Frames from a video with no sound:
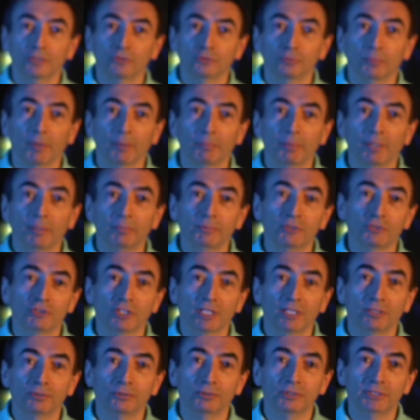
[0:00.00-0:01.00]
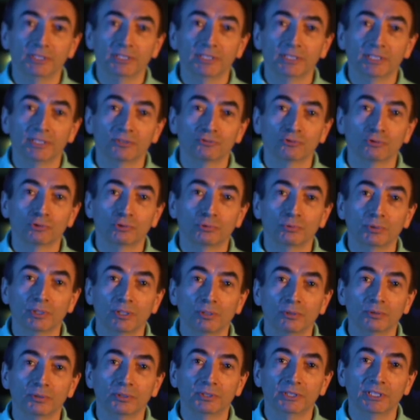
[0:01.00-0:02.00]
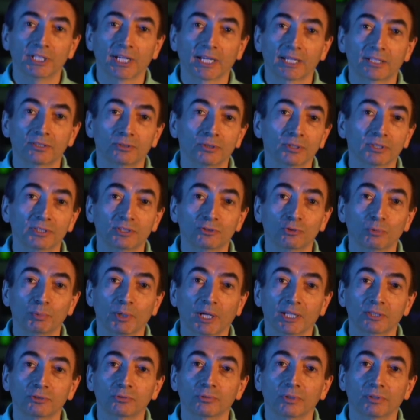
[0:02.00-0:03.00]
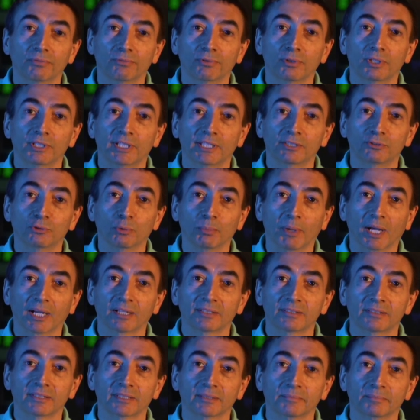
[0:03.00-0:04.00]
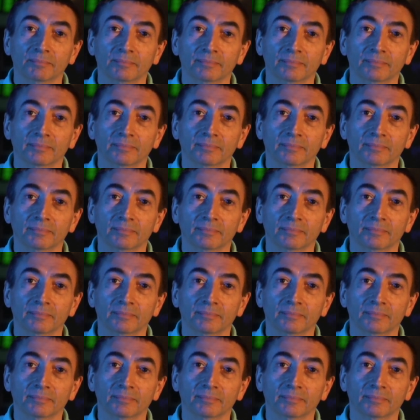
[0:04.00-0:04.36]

my name is Michel Denis and I'm the flight director for ExoMars.